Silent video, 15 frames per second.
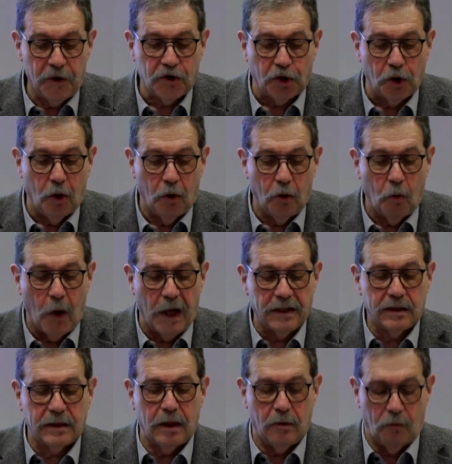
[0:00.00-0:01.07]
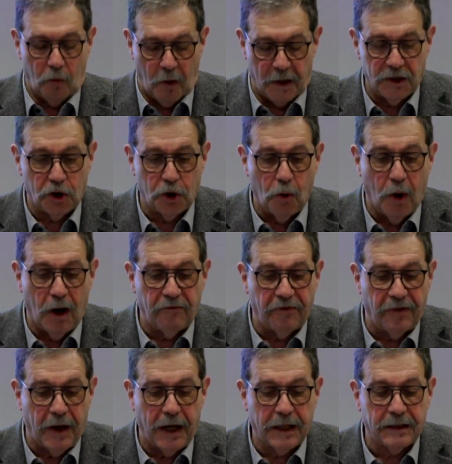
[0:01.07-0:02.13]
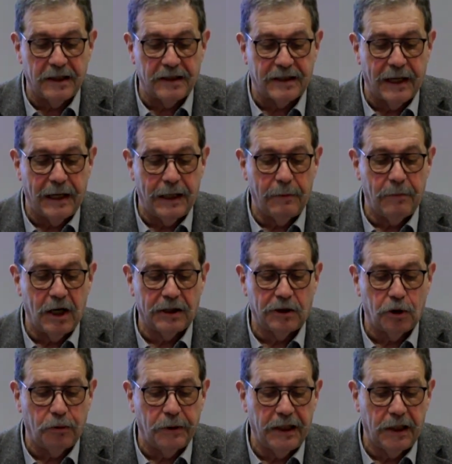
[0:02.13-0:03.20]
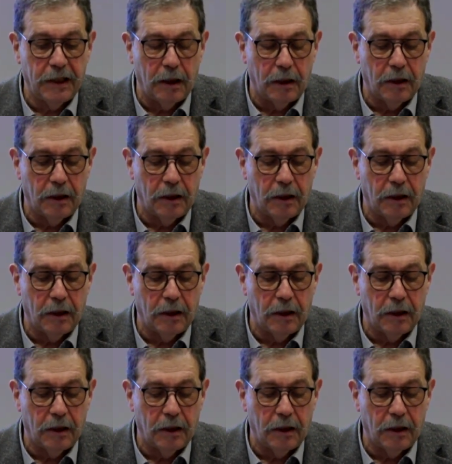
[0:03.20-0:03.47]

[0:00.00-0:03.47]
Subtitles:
So once you have that, it's an elementary